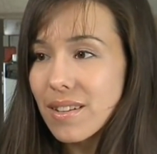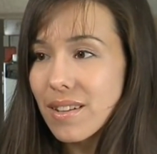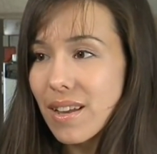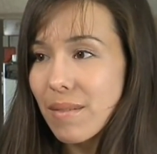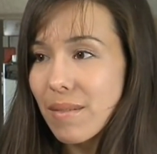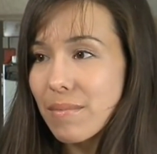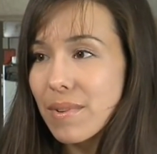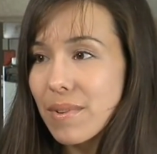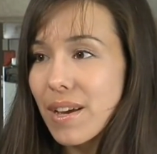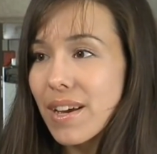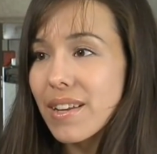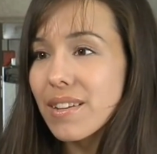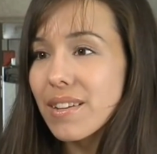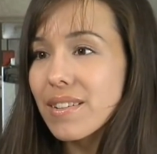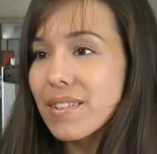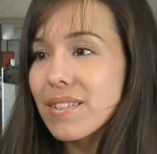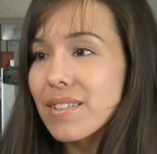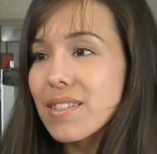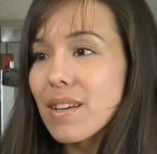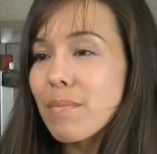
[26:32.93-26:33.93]
I'm not
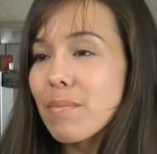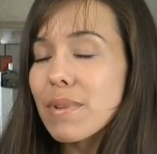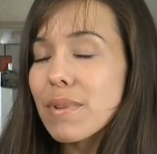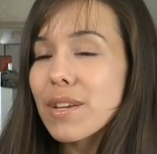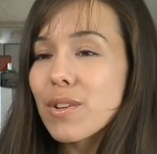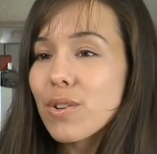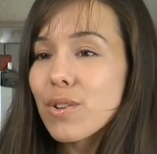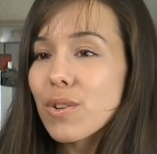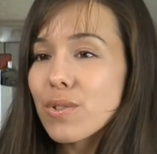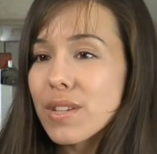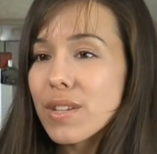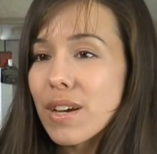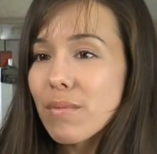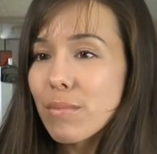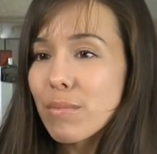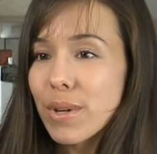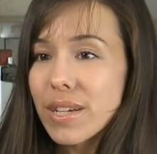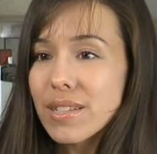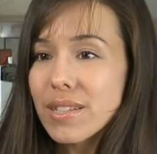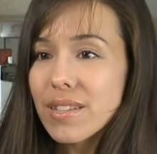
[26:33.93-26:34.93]
somebody who goes out and
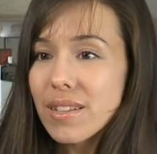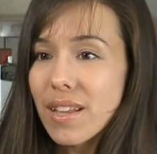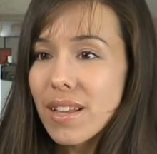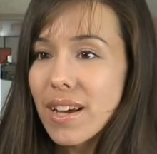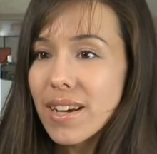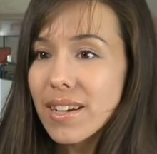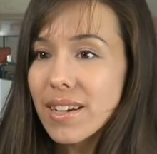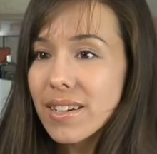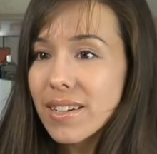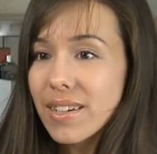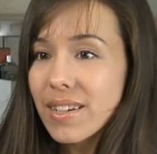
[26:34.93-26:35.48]
breaks the law.